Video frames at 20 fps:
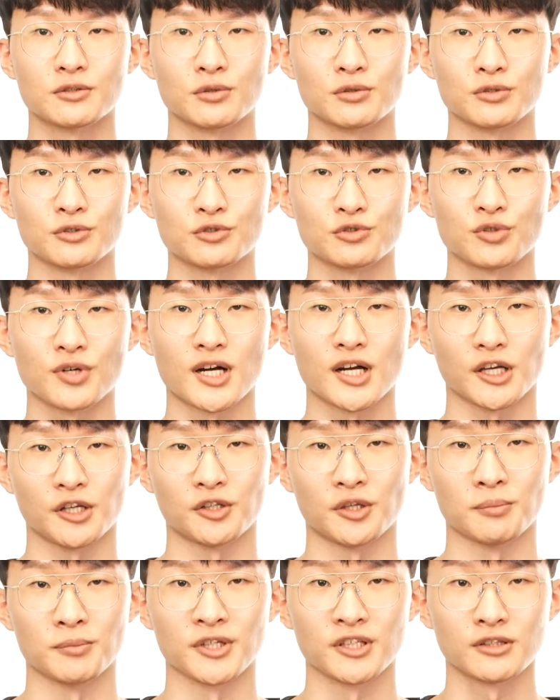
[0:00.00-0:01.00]
on the
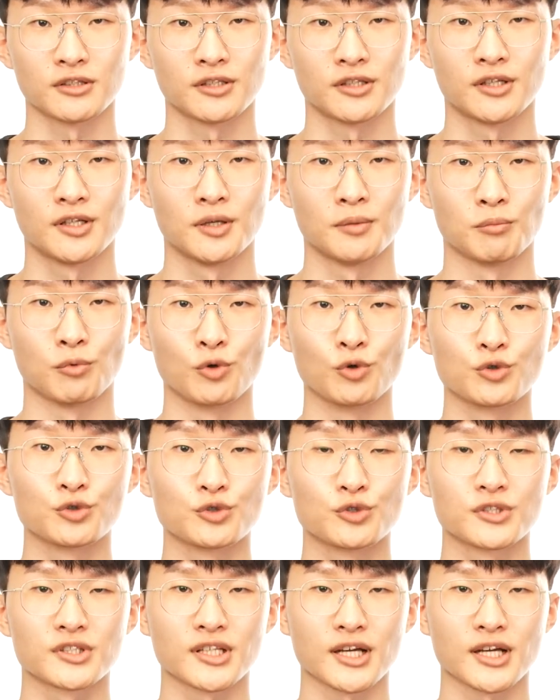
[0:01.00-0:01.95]
declare file, and